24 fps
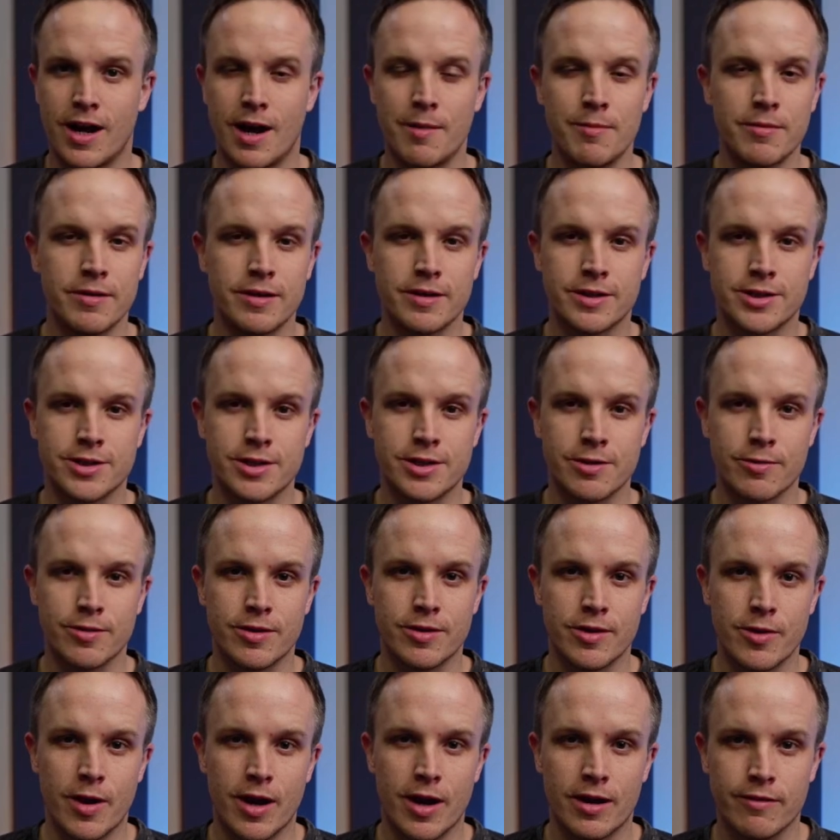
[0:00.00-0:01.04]
I'm going to share with
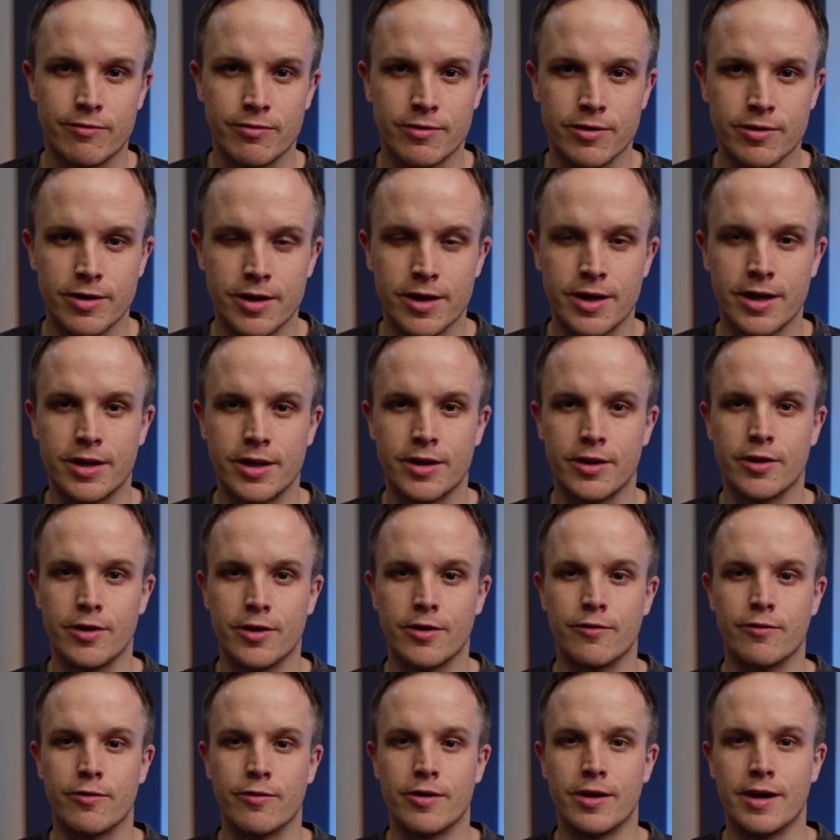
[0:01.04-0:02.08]
you how I've created
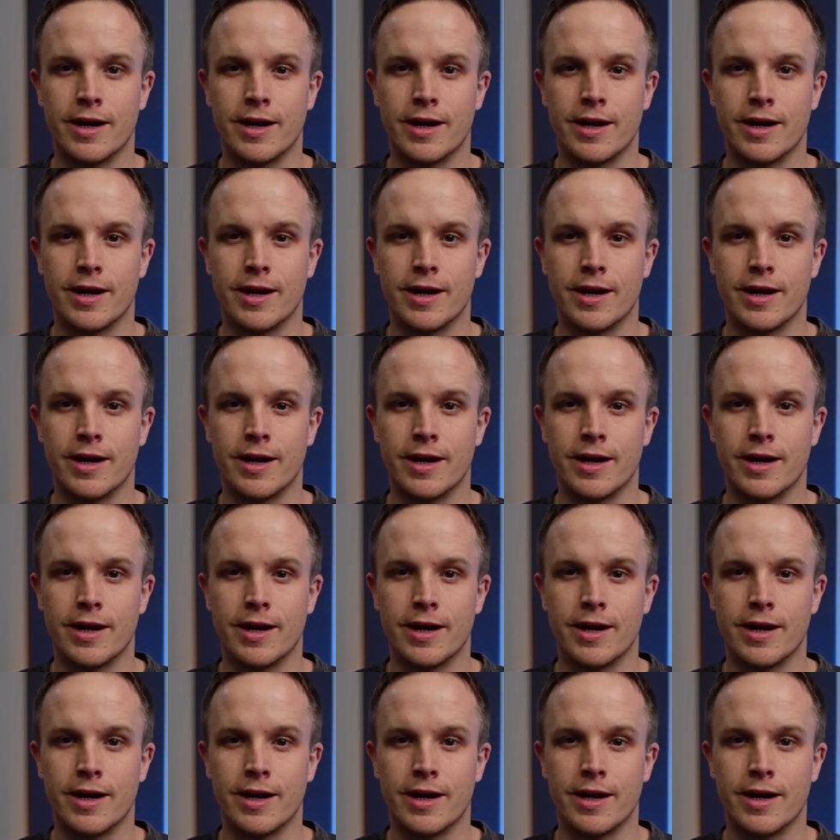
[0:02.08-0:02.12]
over